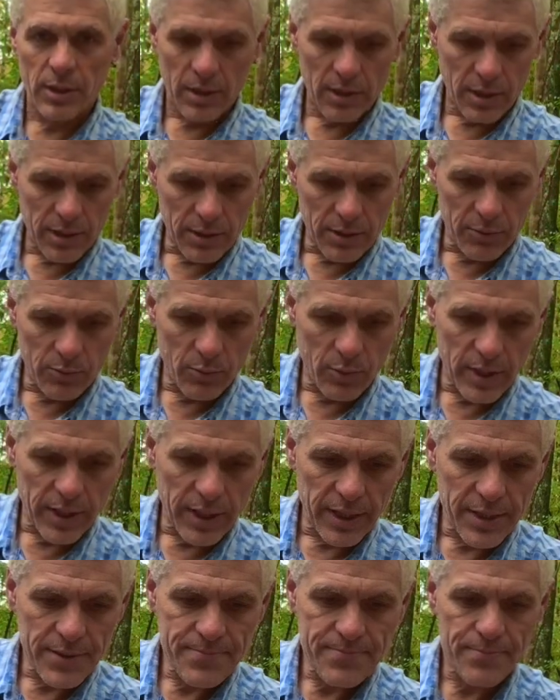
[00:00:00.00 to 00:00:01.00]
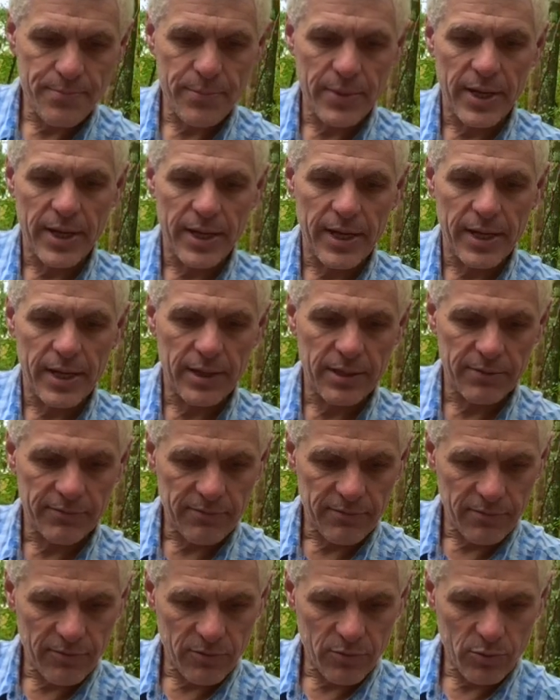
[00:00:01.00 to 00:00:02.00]
and away, back and
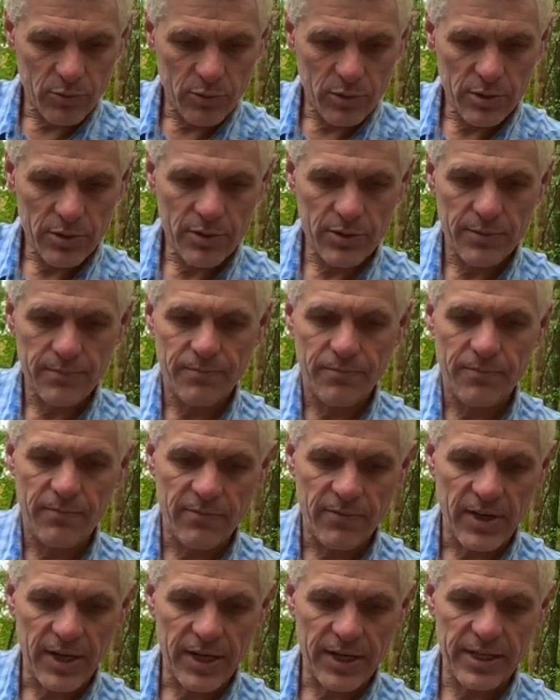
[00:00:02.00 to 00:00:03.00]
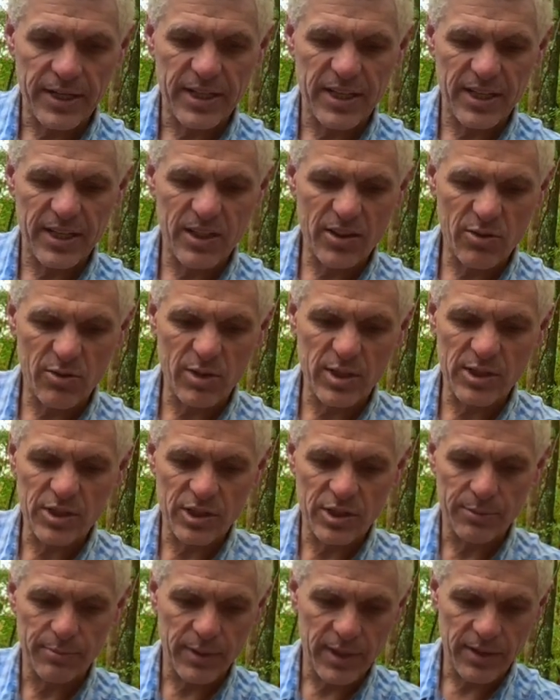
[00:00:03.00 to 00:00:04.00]
forth. Find any
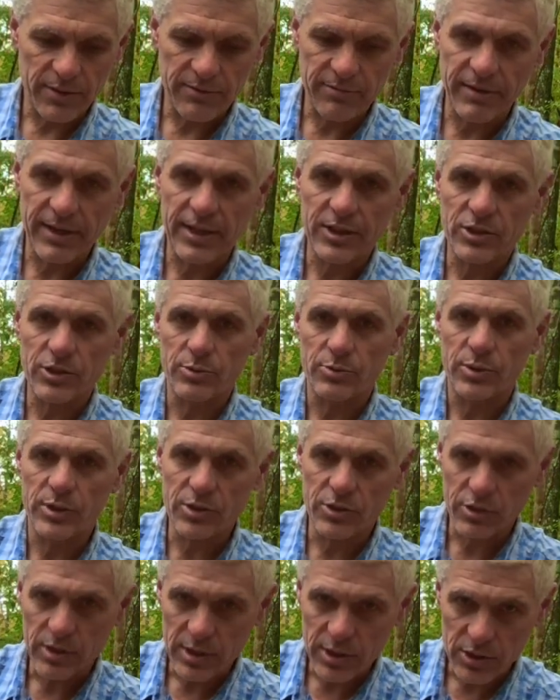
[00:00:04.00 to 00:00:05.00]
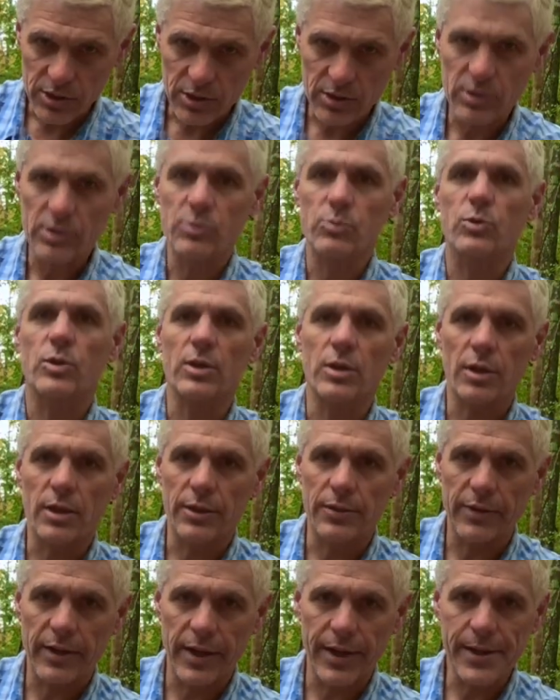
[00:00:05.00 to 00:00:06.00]
crunchy myofascial restrictions, work
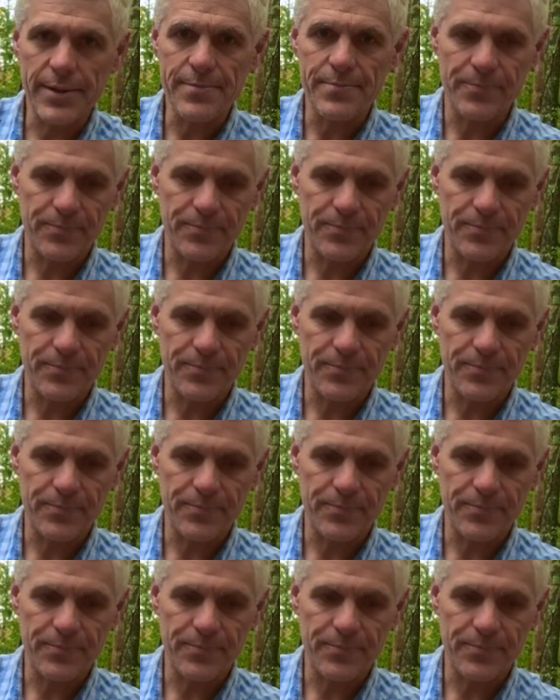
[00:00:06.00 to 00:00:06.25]
on that.